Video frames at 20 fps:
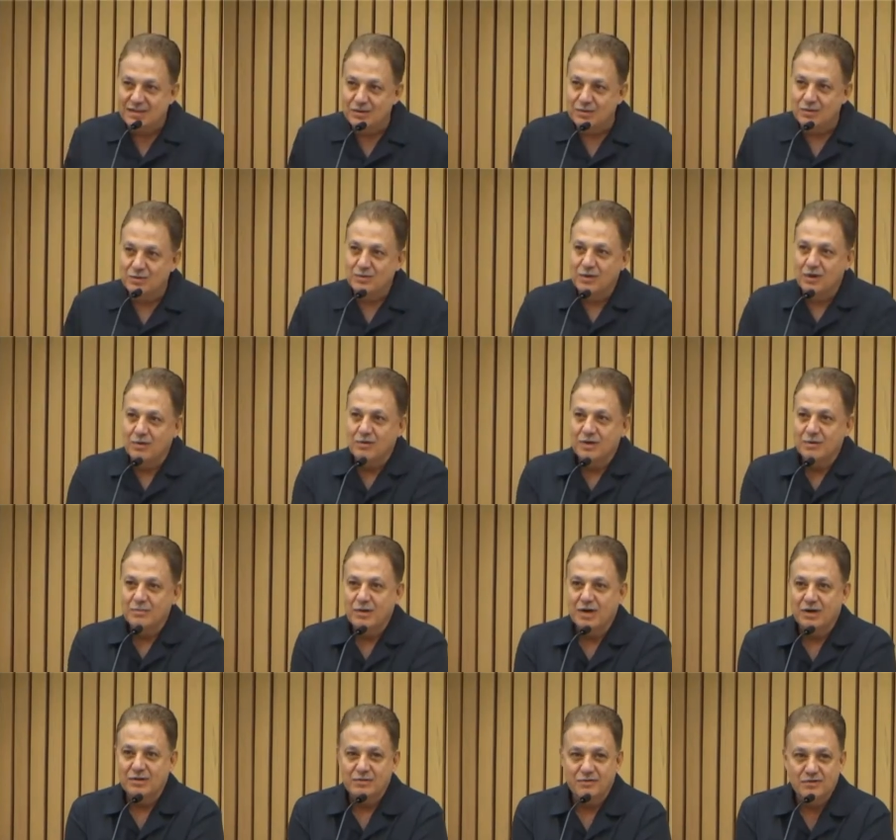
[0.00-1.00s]
into our
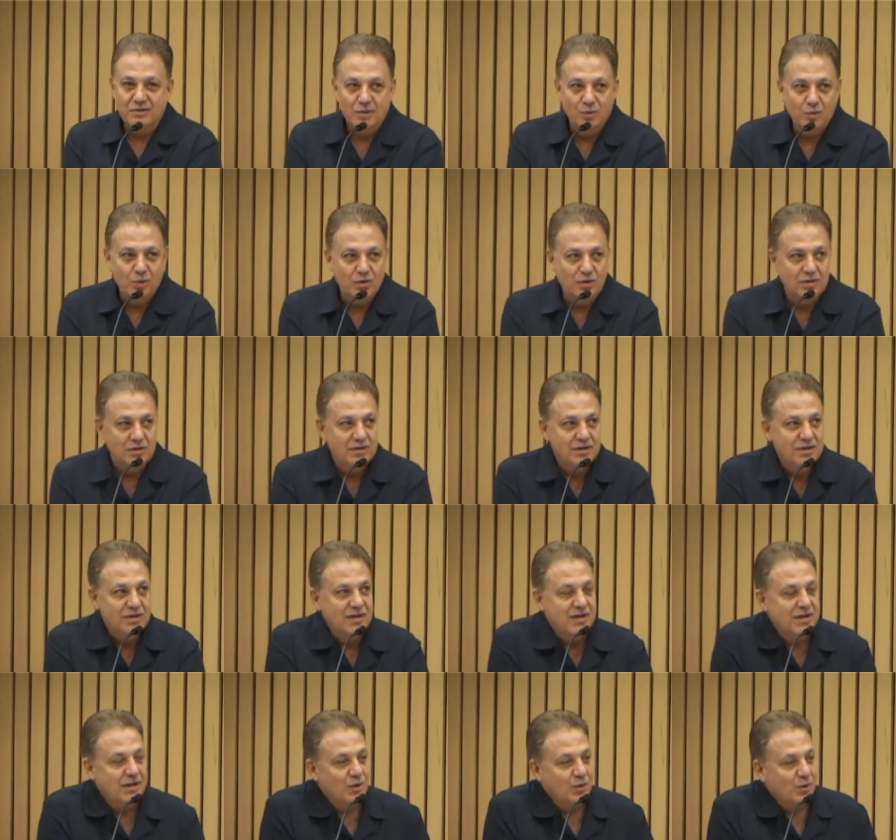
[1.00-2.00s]
part of the world
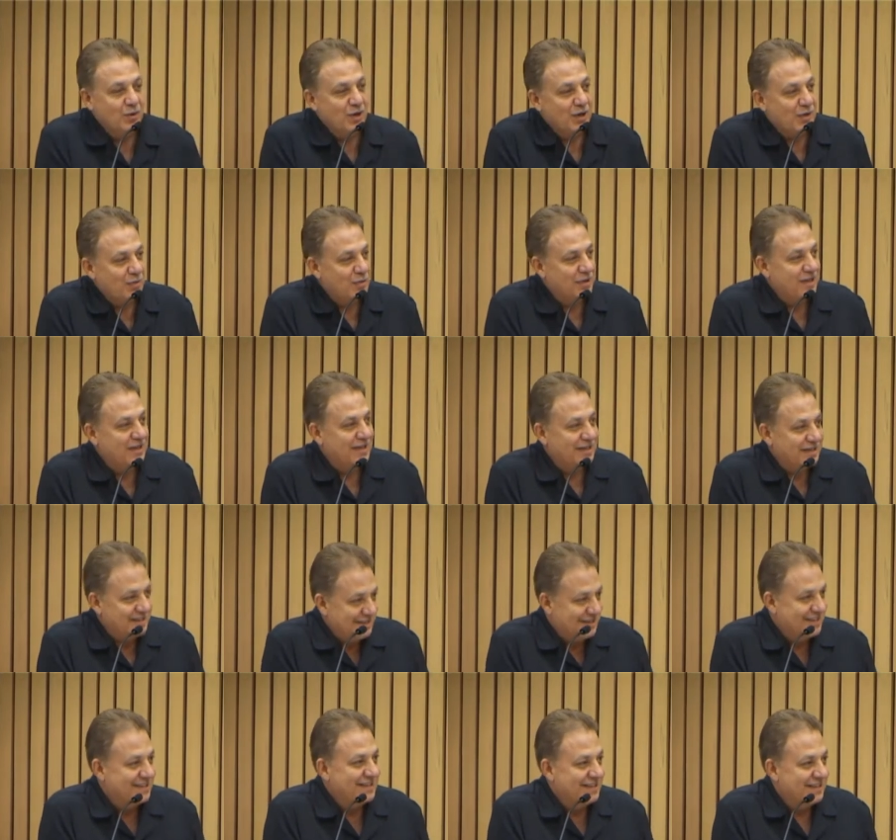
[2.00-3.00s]
where we can
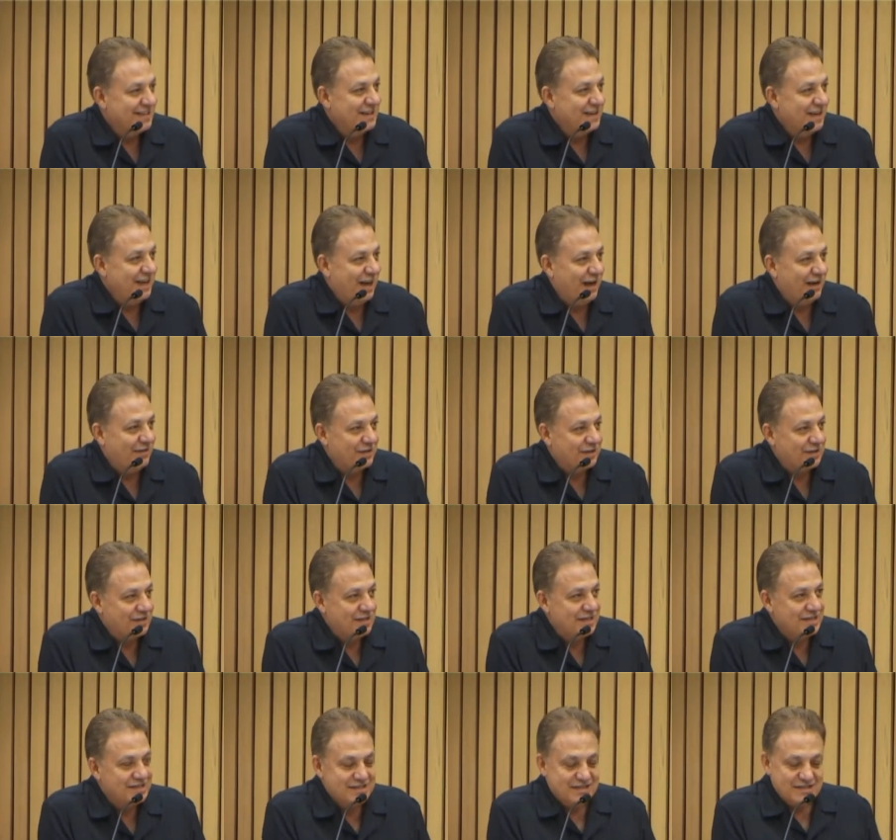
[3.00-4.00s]
have at
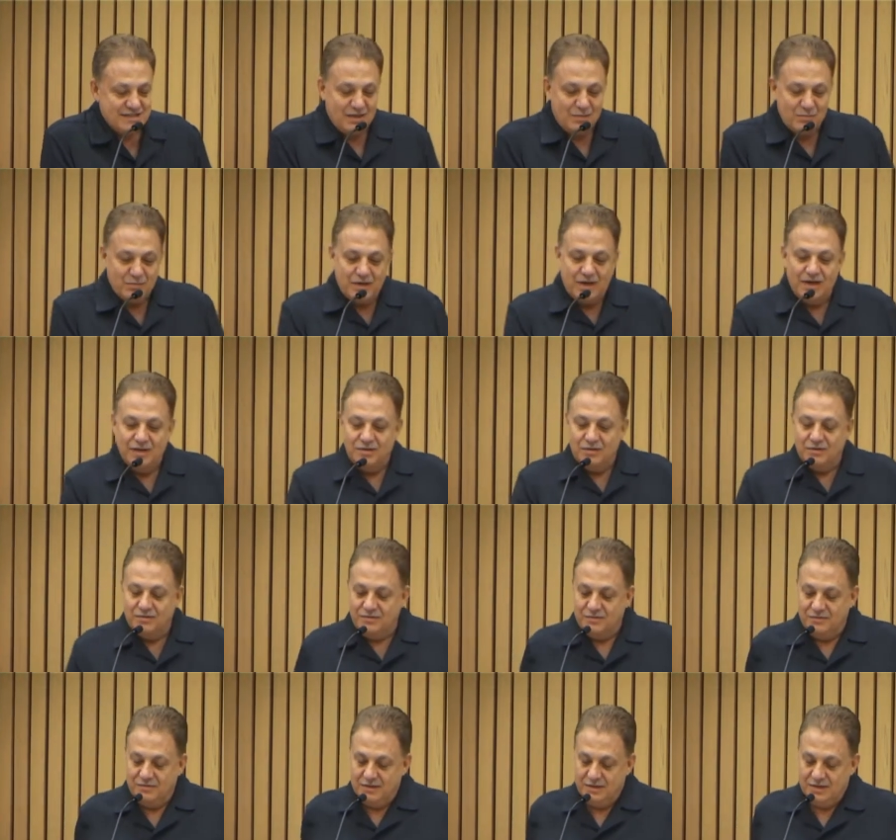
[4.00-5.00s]
least some kind of
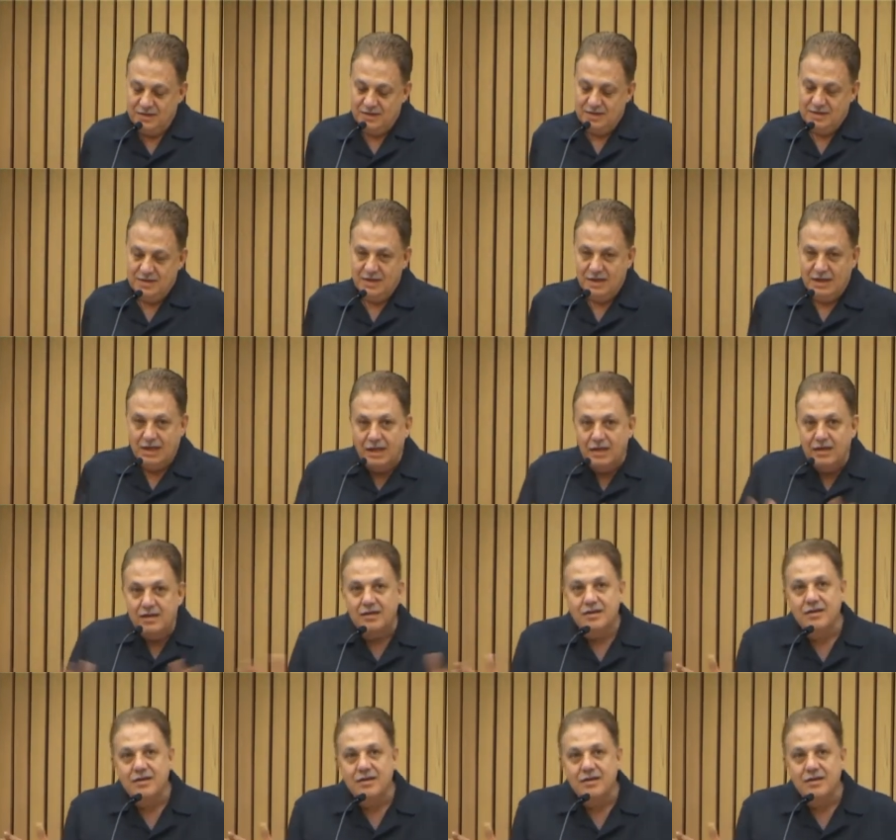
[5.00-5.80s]
uh, link